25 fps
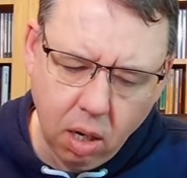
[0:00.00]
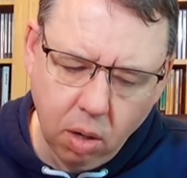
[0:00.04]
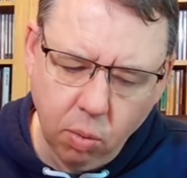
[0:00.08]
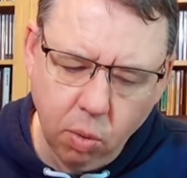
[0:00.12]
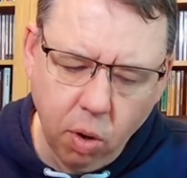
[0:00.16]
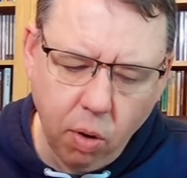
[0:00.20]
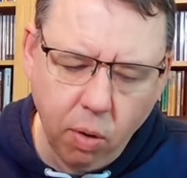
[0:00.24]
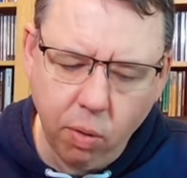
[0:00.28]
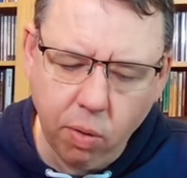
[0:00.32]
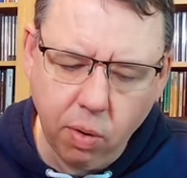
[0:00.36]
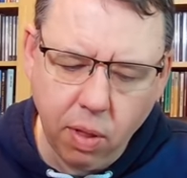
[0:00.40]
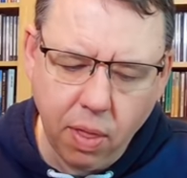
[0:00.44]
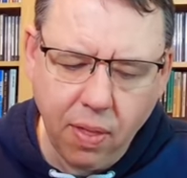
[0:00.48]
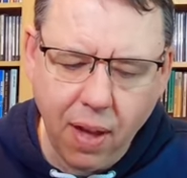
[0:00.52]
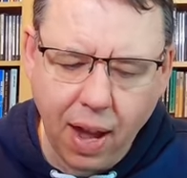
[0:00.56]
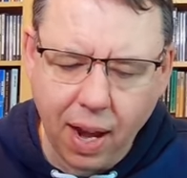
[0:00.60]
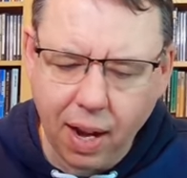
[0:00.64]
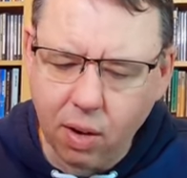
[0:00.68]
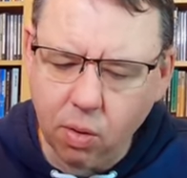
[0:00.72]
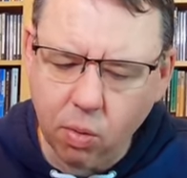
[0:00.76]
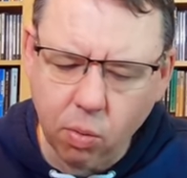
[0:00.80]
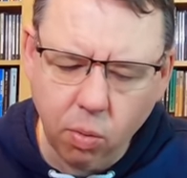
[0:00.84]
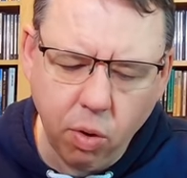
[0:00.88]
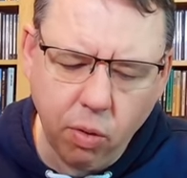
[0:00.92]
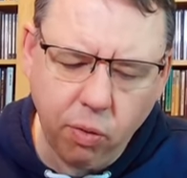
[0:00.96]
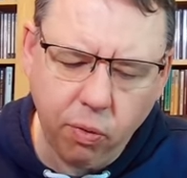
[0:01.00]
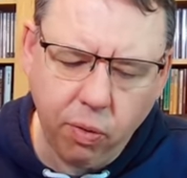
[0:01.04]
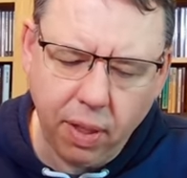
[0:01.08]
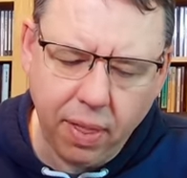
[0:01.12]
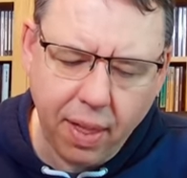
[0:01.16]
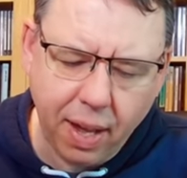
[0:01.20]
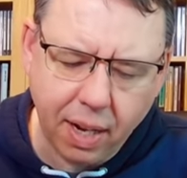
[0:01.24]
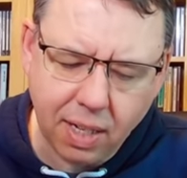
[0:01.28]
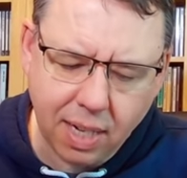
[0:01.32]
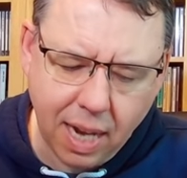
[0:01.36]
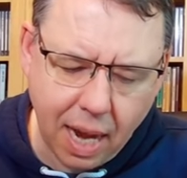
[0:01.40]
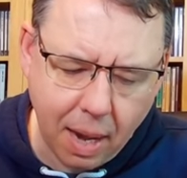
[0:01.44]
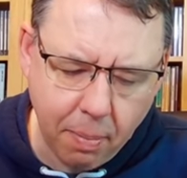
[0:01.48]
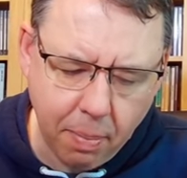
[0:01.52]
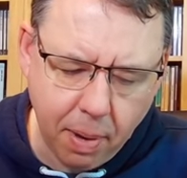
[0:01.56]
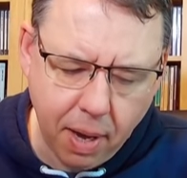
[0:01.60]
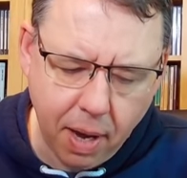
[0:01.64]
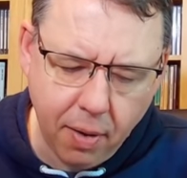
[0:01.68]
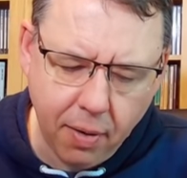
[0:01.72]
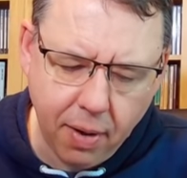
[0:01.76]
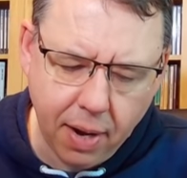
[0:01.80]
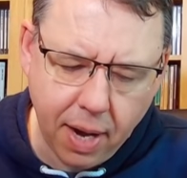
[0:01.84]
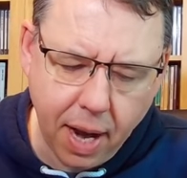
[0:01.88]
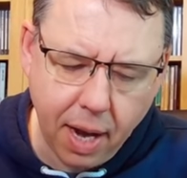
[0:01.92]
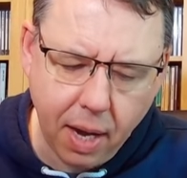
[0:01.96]
Roughly that time
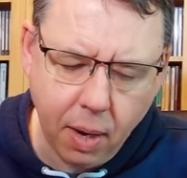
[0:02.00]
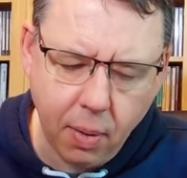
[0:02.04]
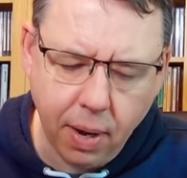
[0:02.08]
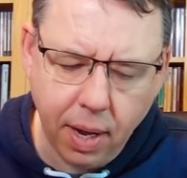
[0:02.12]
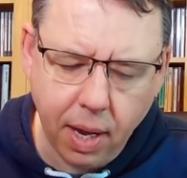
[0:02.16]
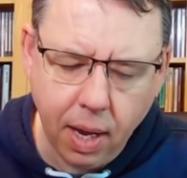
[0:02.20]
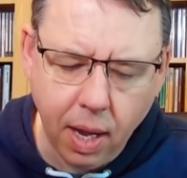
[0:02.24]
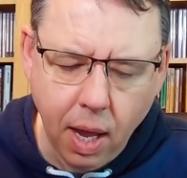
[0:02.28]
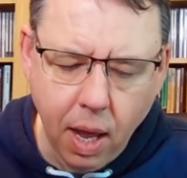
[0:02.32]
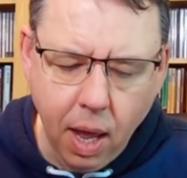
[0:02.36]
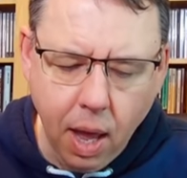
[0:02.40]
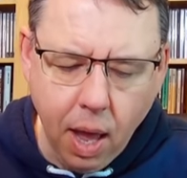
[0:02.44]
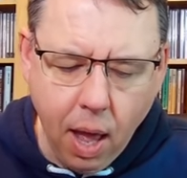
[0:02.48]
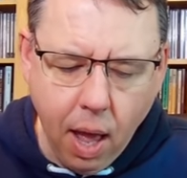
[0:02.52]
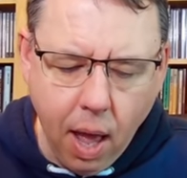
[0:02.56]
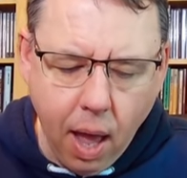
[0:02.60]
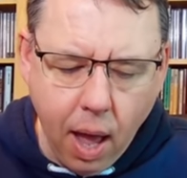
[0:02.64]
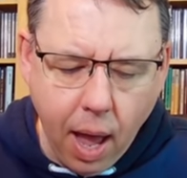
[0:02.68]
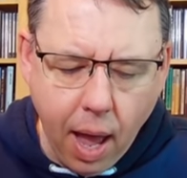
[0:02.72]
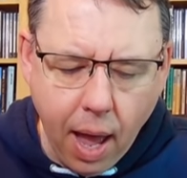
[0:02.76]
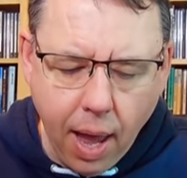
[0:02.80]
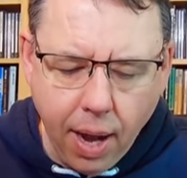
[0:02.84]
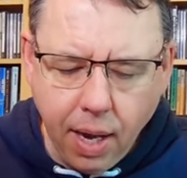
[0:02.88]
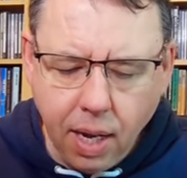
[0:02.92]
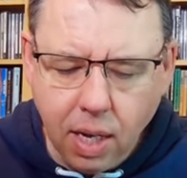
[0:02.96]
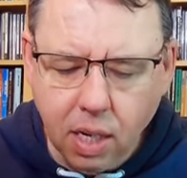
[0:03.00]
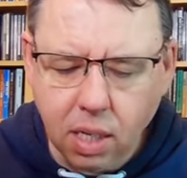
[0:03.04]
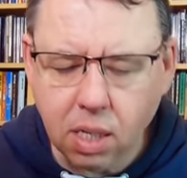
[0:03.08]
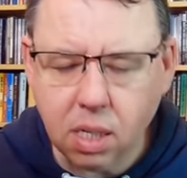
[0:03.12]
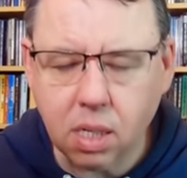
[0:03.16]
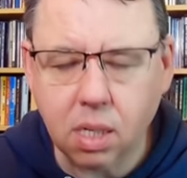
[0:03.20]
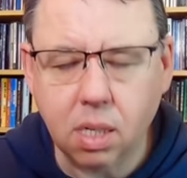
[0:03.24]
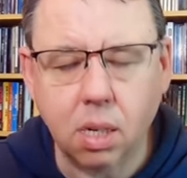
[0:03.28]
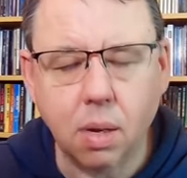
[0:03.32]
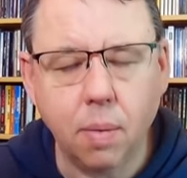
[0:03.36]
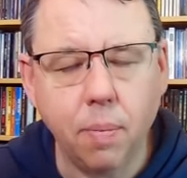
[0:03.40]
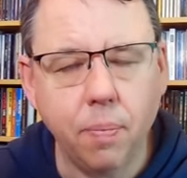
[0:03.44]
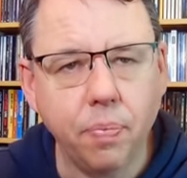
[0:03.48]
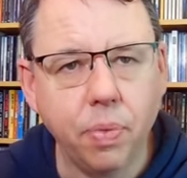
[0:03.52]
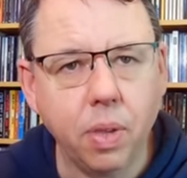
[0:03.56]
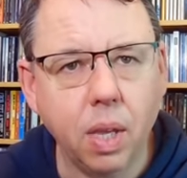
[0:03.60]
period anyway. And it's